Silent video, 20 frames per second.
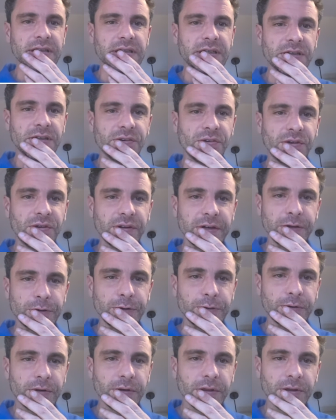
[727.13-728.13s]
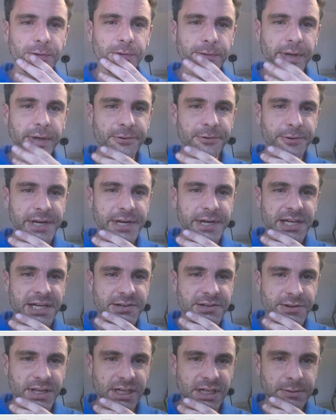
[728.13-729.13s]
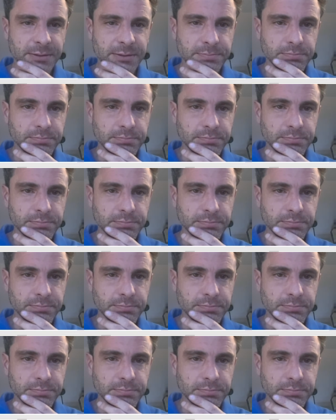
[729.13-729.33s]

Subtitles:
So the right way to do that